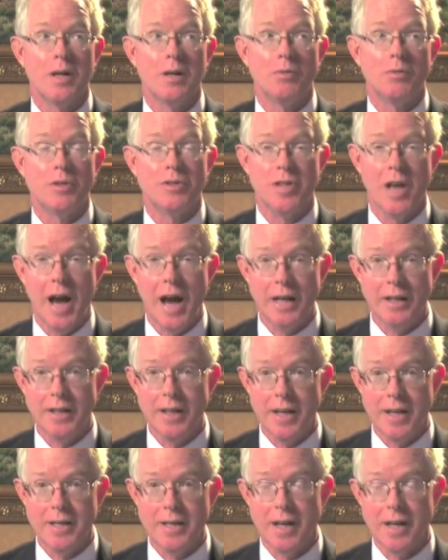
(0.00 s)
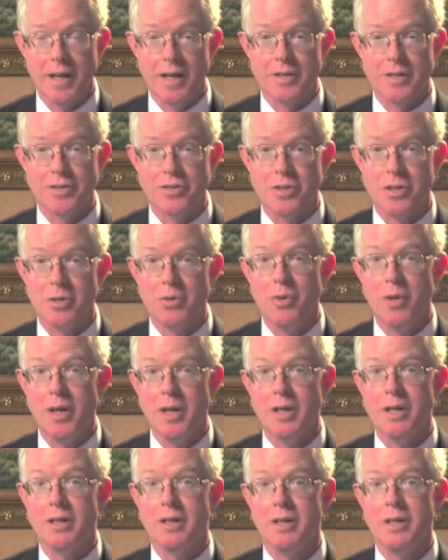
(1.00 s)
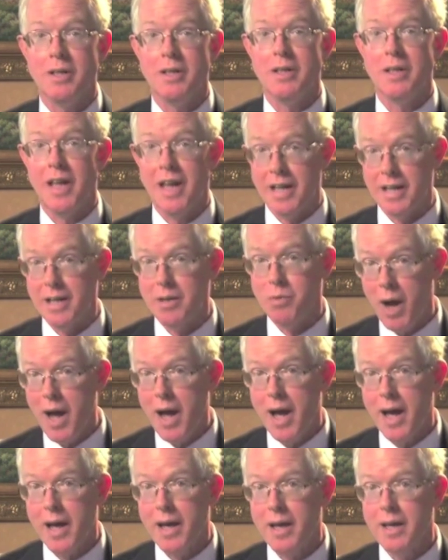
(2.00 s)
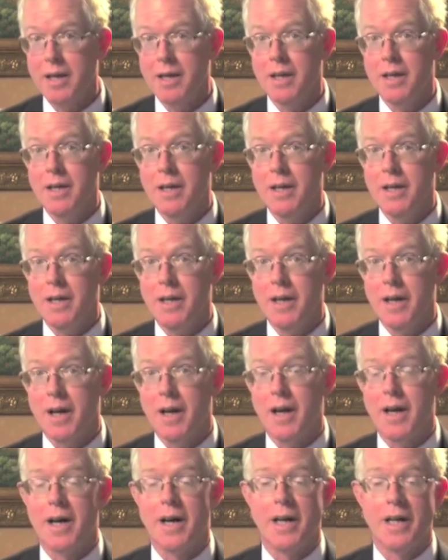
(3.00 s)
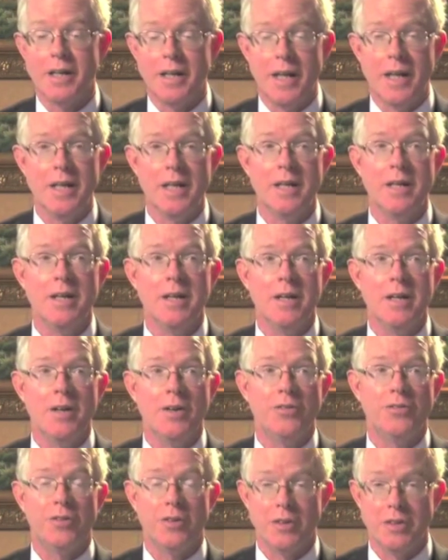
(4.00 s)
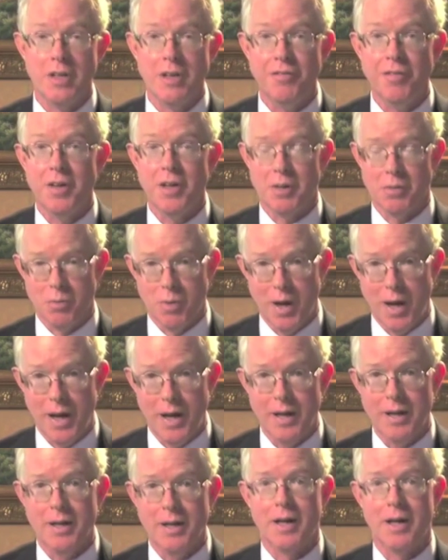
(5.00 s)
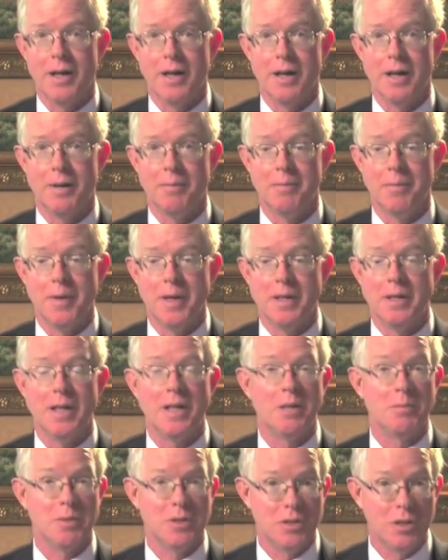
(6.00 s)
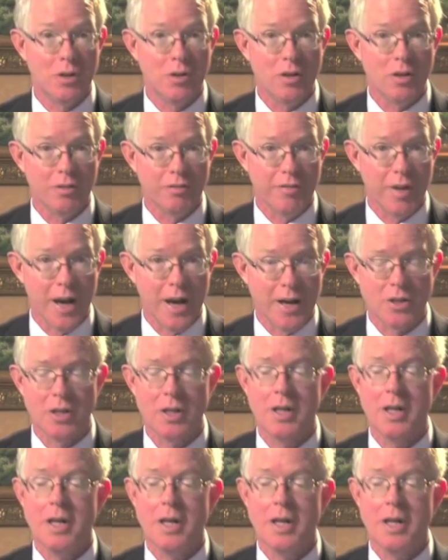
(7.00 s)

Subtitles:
retaliating against you in any way, in any significant way, in any material fashion.